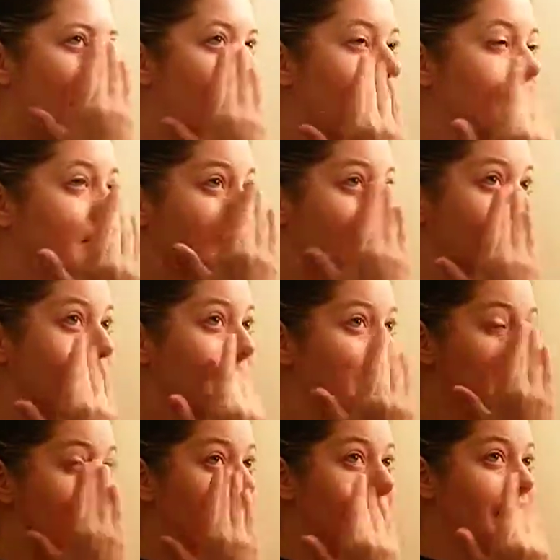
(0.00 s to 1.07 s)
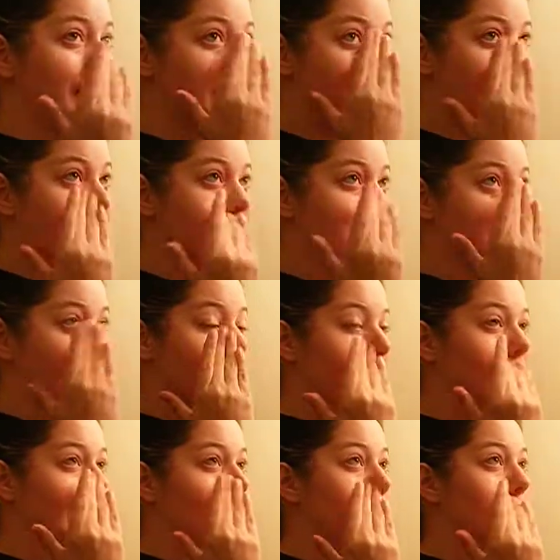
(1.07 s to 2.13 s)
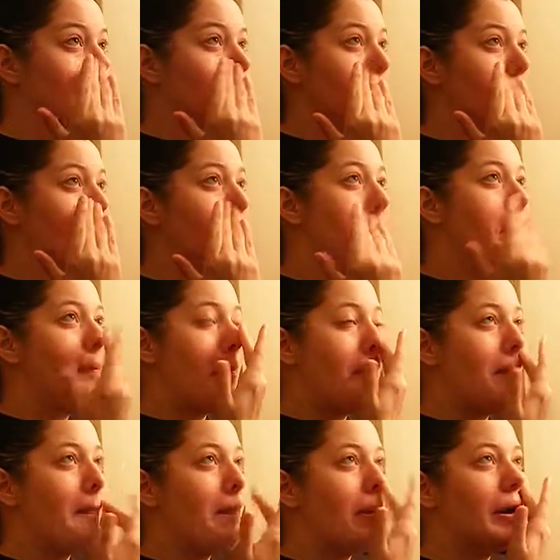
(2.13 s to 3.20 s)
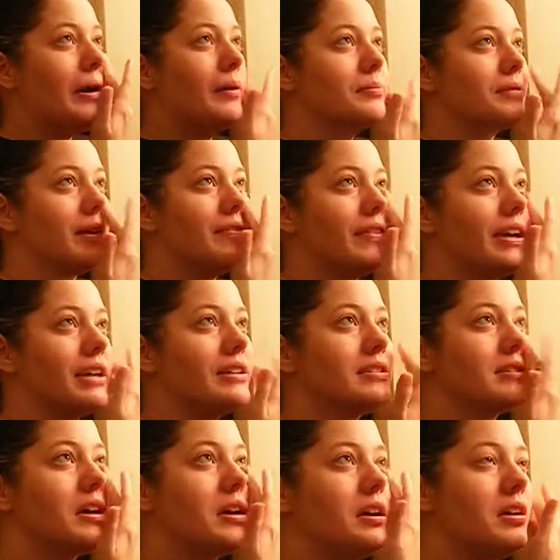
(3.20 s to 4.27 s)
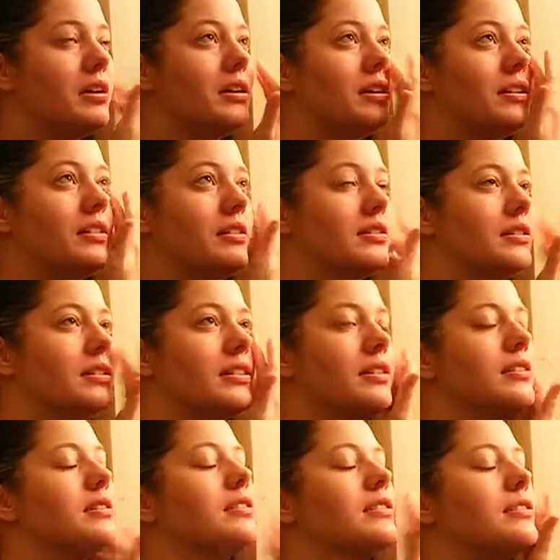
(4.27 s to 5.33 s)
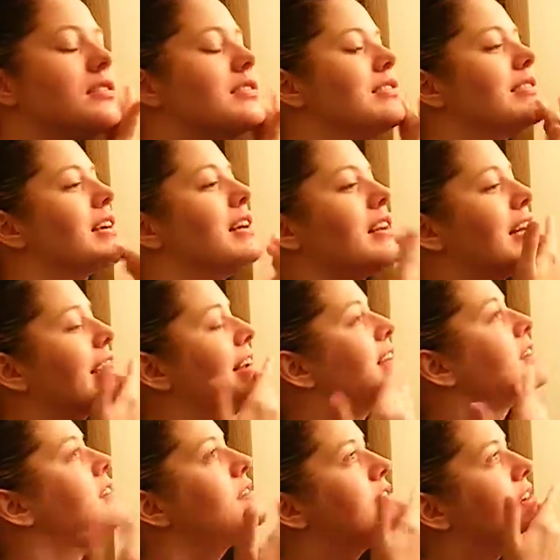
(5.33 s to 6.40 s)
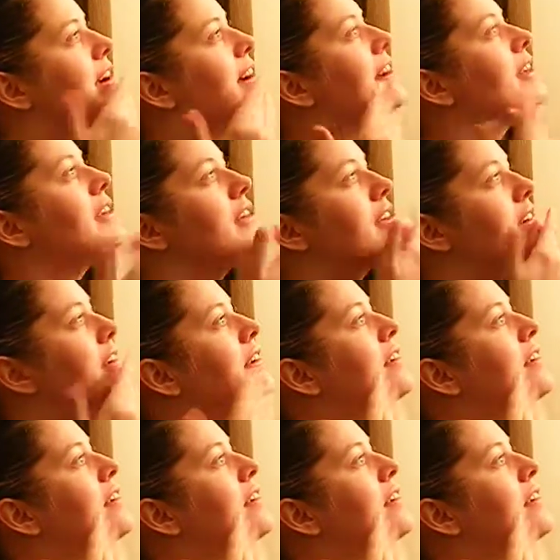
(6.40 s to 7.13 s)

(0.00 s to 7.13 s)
it also doesn't smell too bad. It smells really good actually. But it helps my face just kind of not get so dry.